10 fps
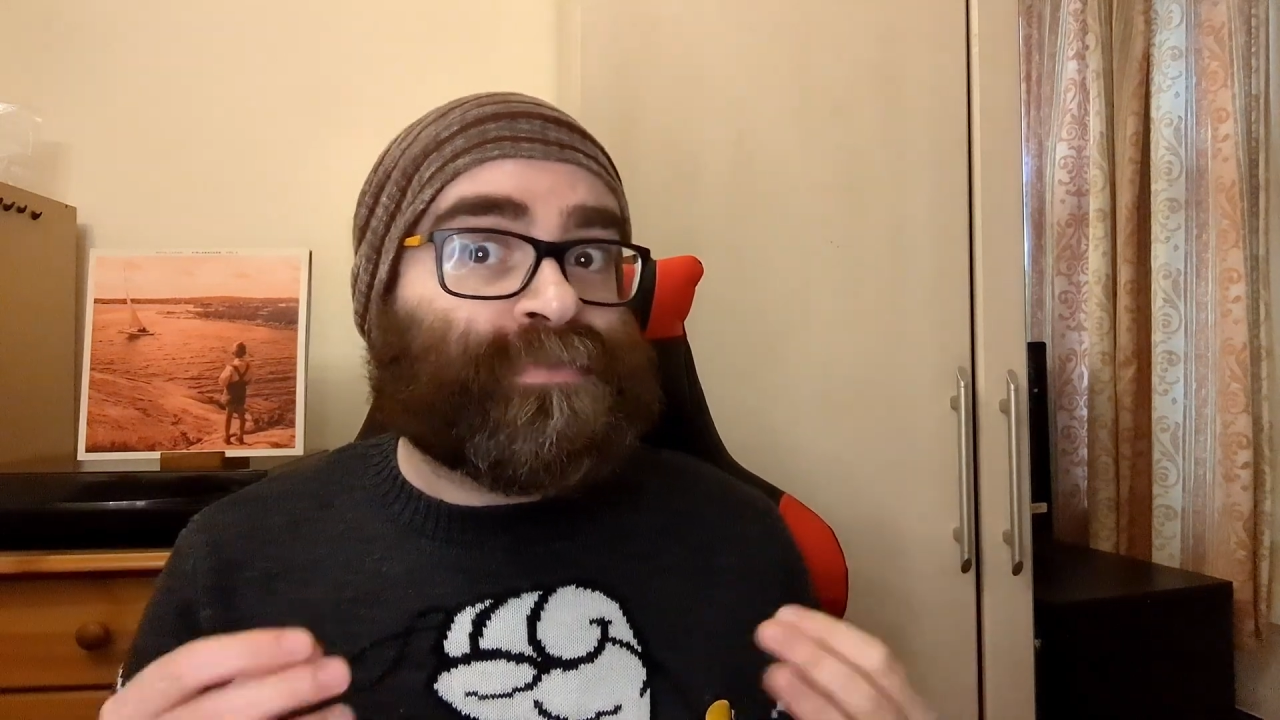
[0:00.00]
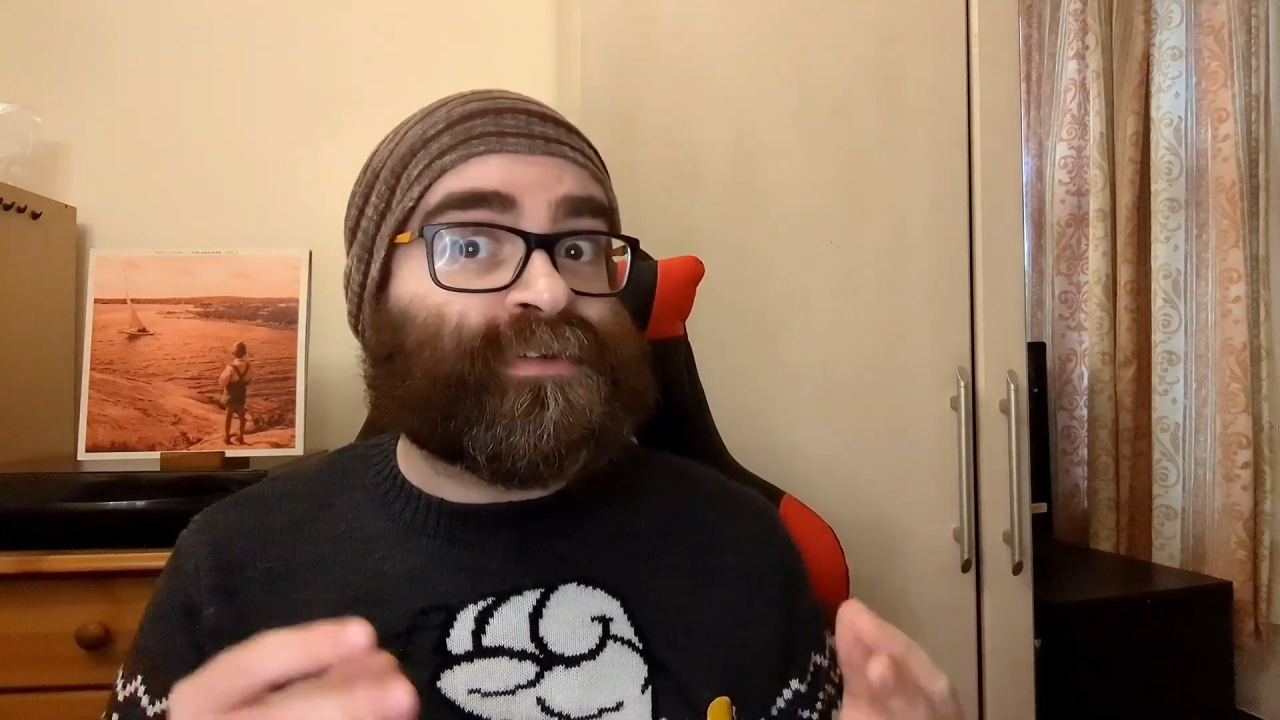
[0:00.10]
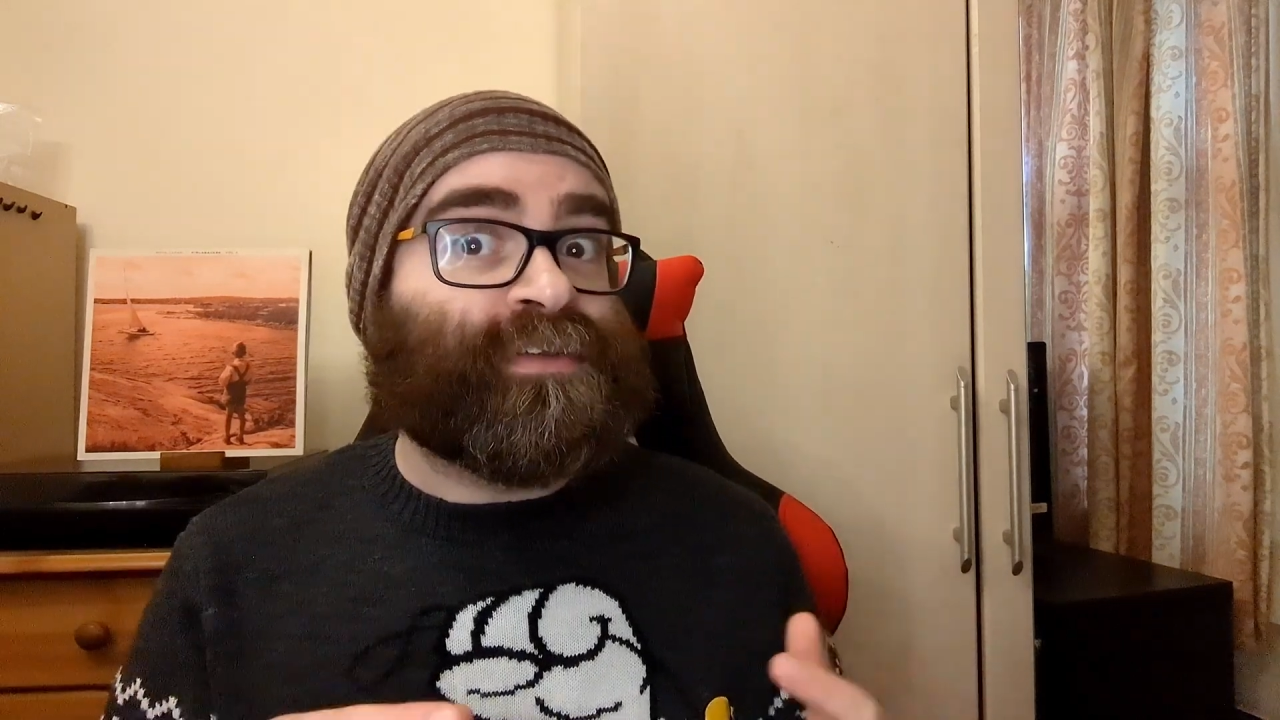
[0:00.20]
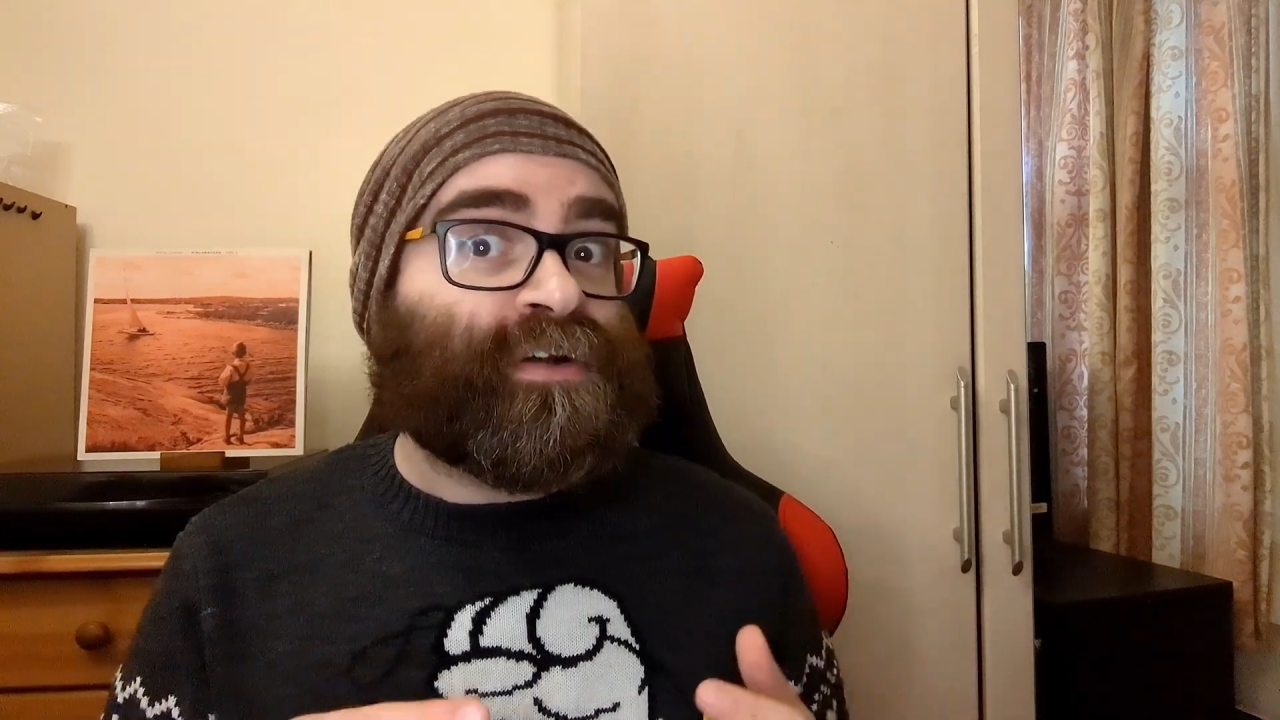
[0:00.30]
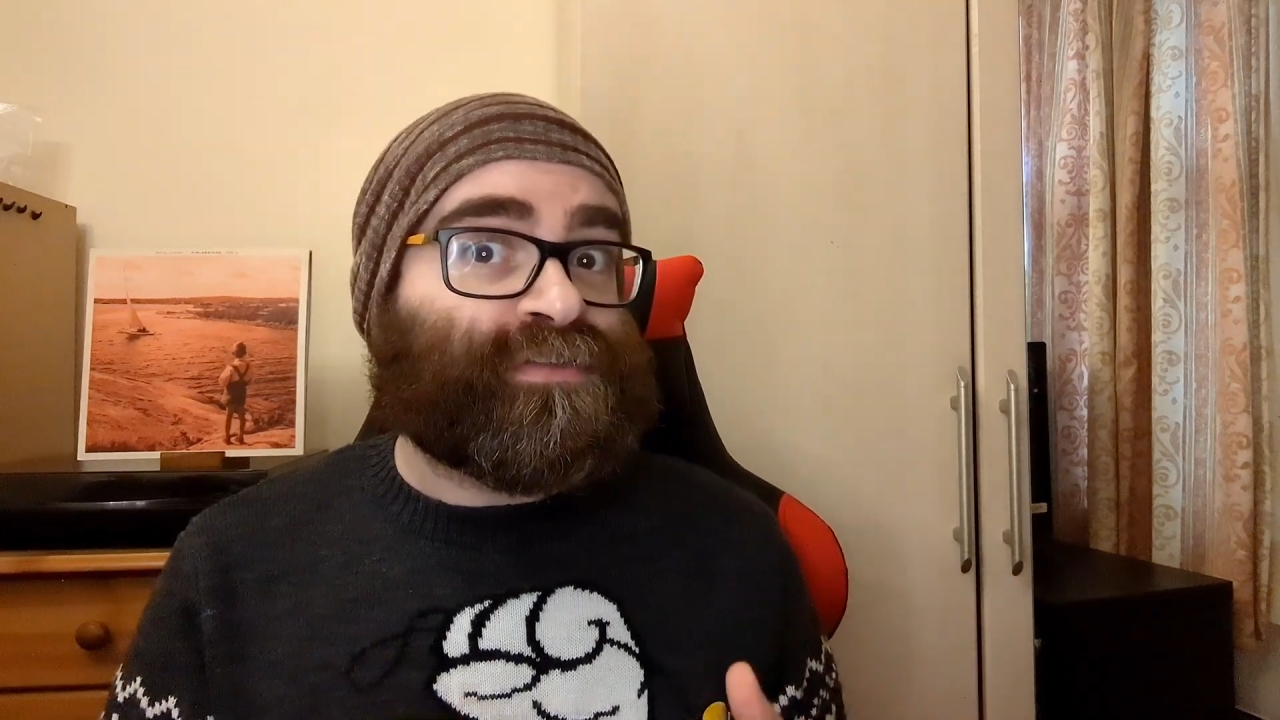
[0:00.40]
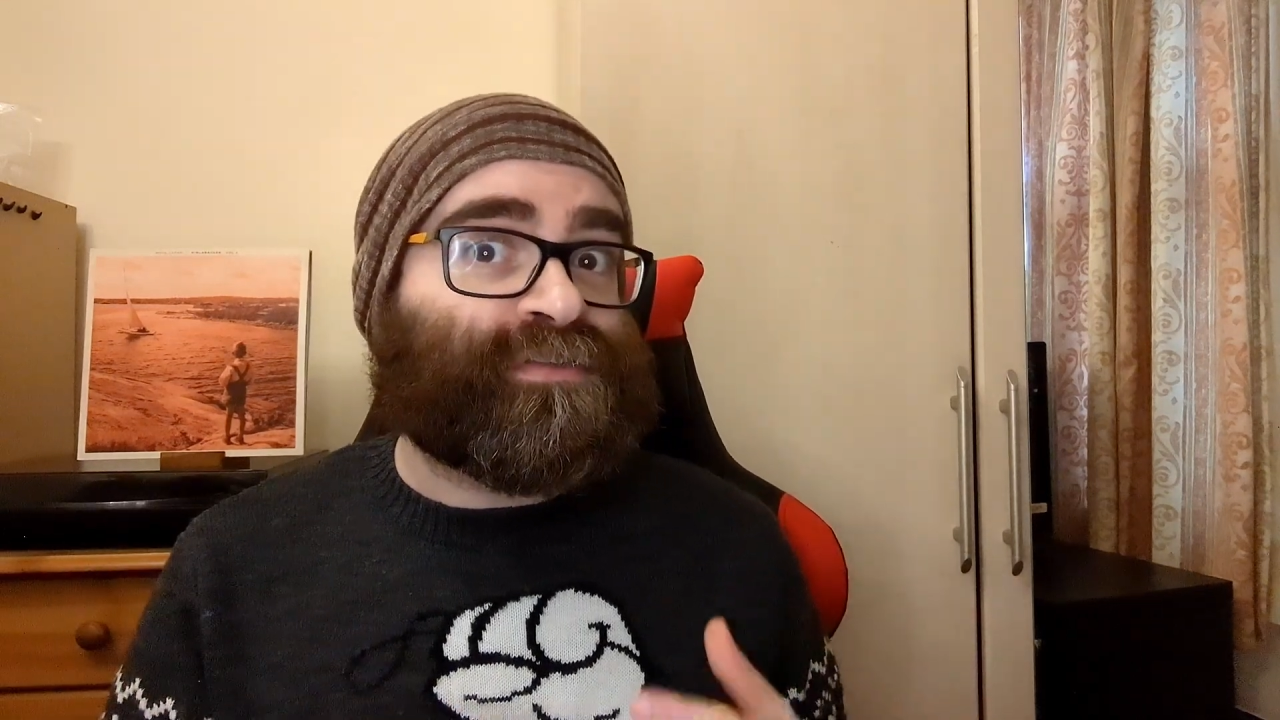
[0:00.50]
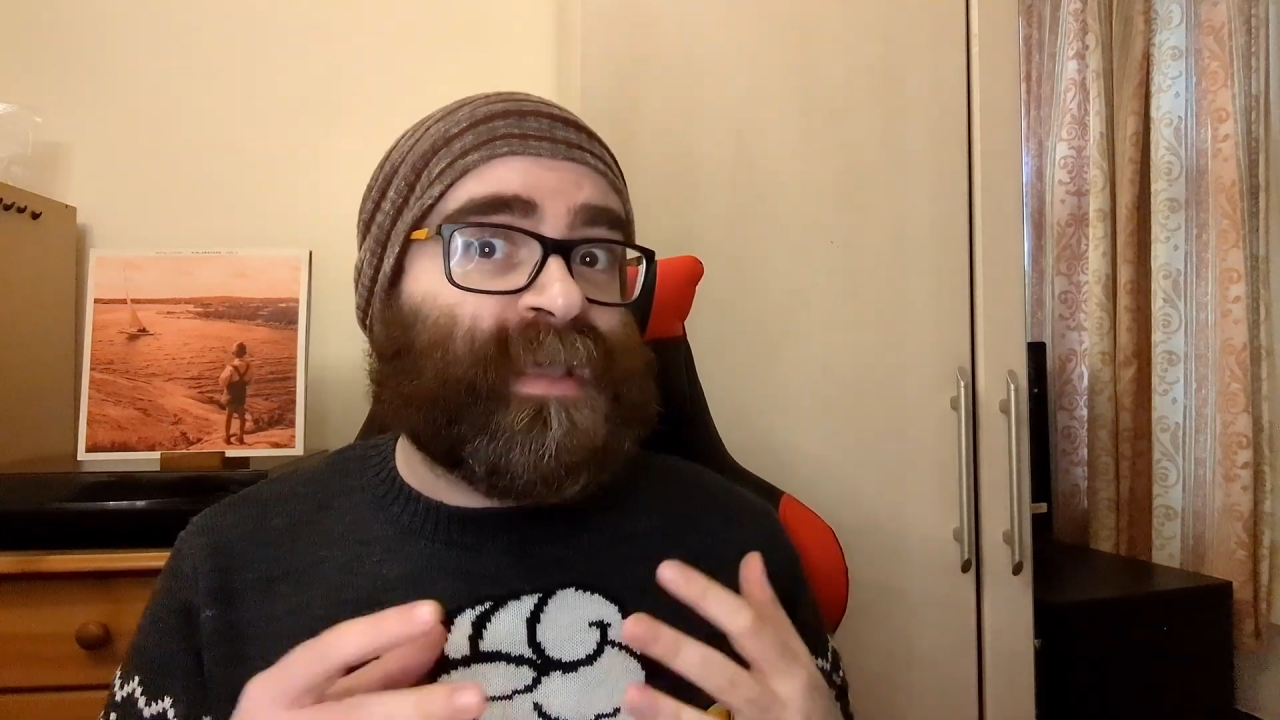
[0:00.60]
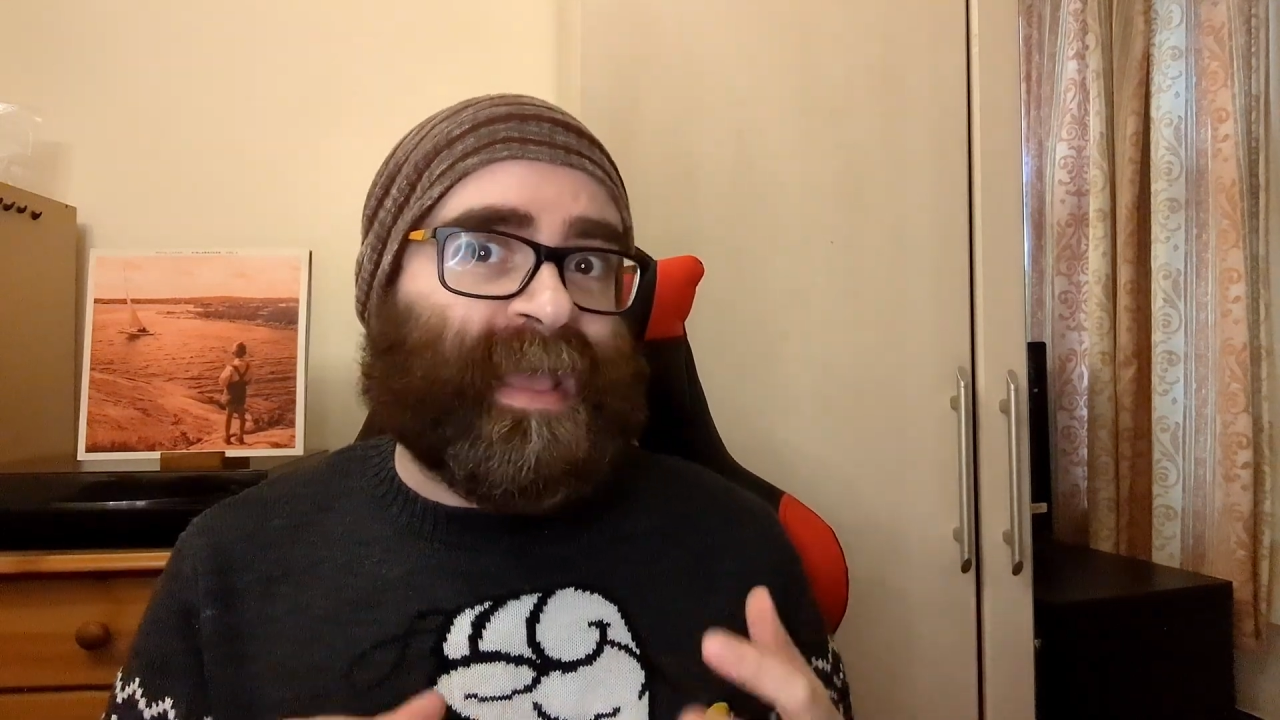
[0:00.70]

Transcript: production